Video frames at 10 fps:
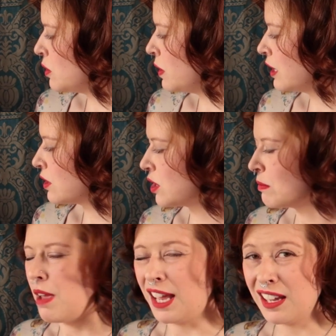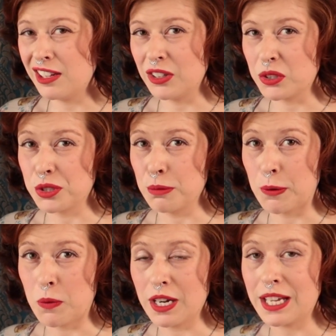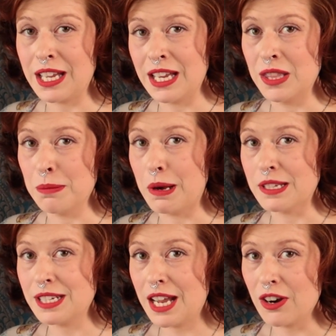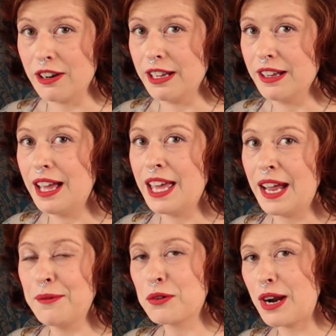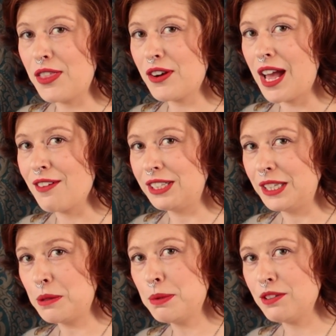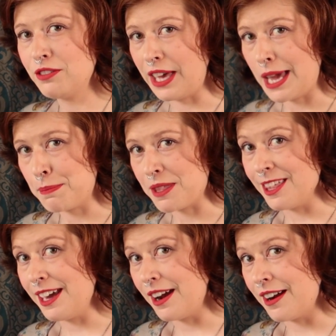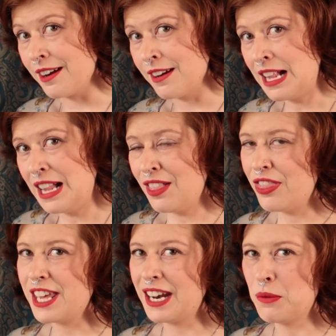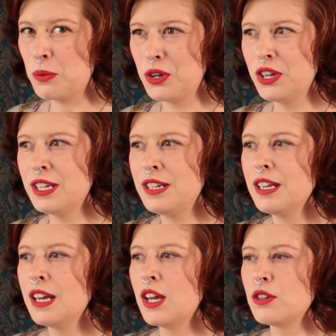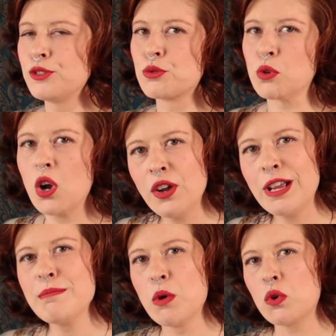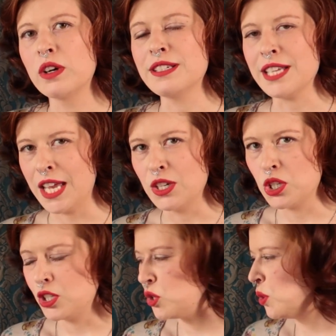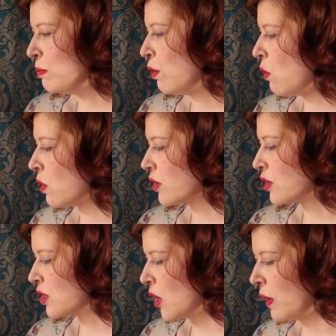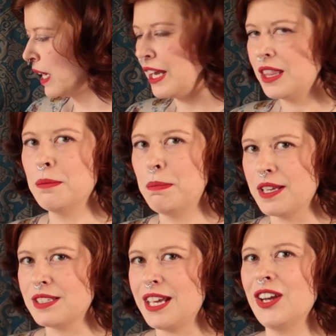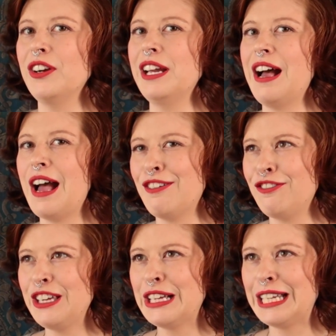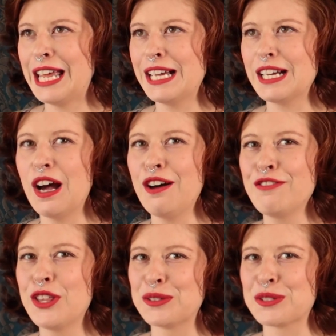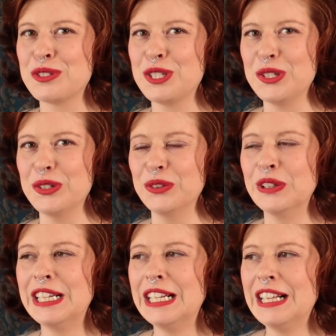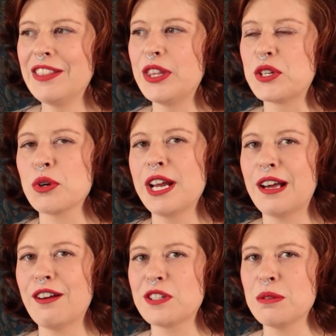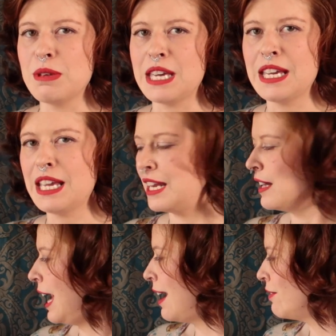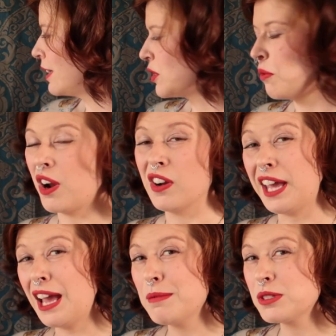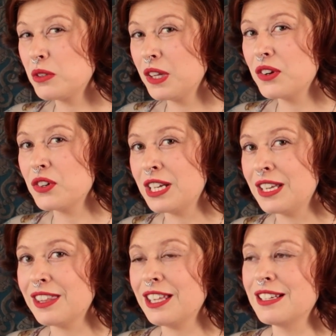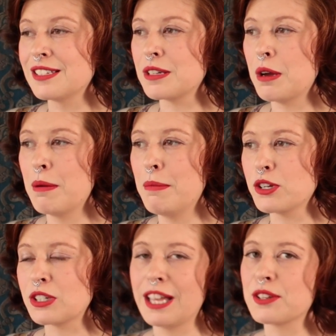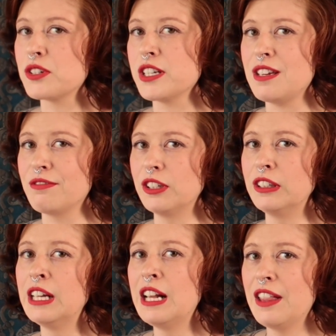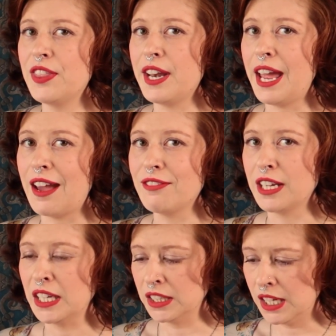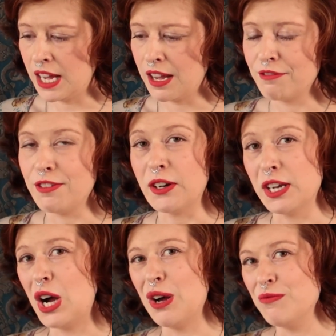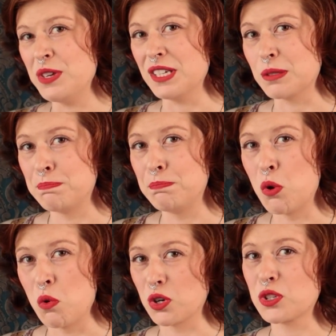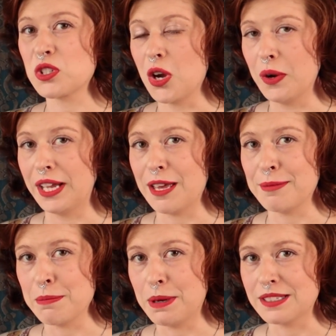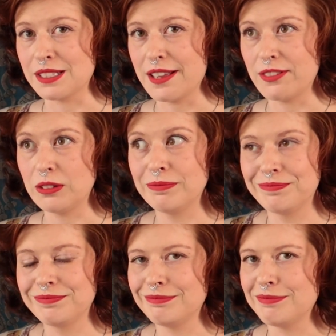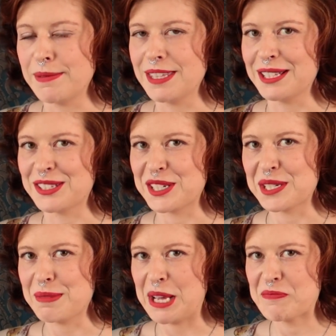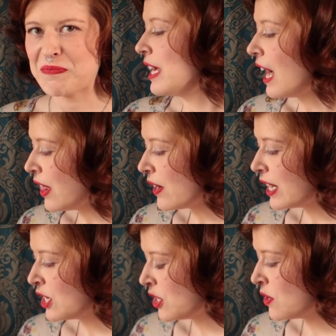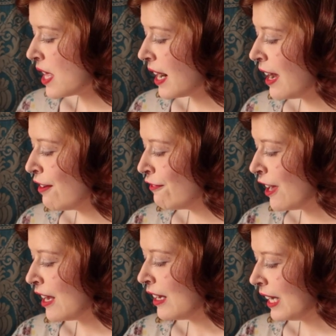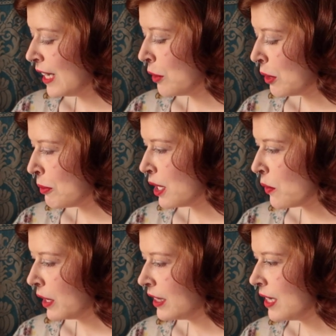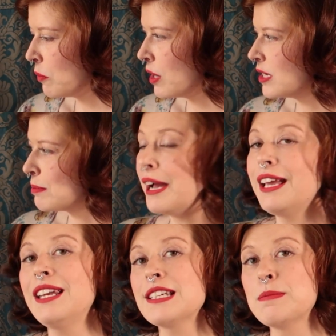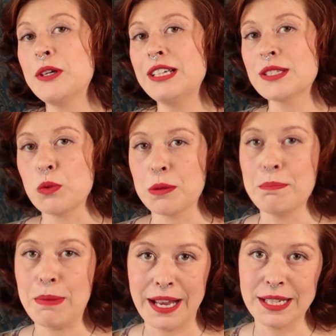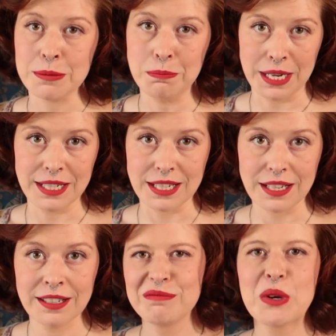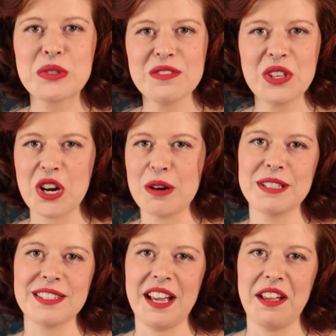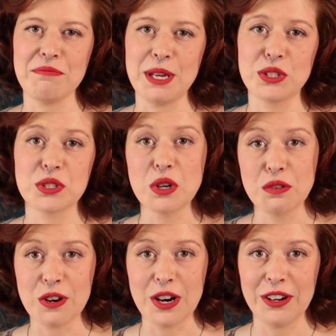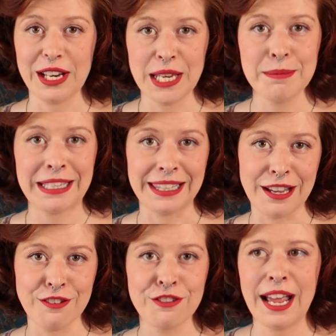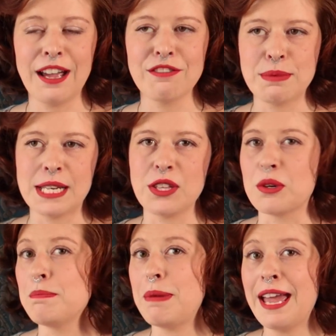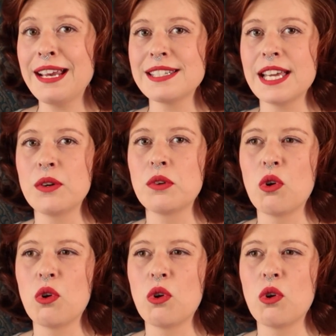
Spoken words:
doing is just making it look super wonky in the bust area, and I would rather have a little bit of gape there than I would drawing more attention to poor sewing in the bust area. I feel like of those two, the trade-off to me in having to wear a camisole underneath is a much lesser evil than having very obvious poor sewing at my bust level. Maybe that's just me. The other issue that I fell in with pretty quickly was my inexperience with bias binding. Most of the garments that I have made so far in my life have been either bagged out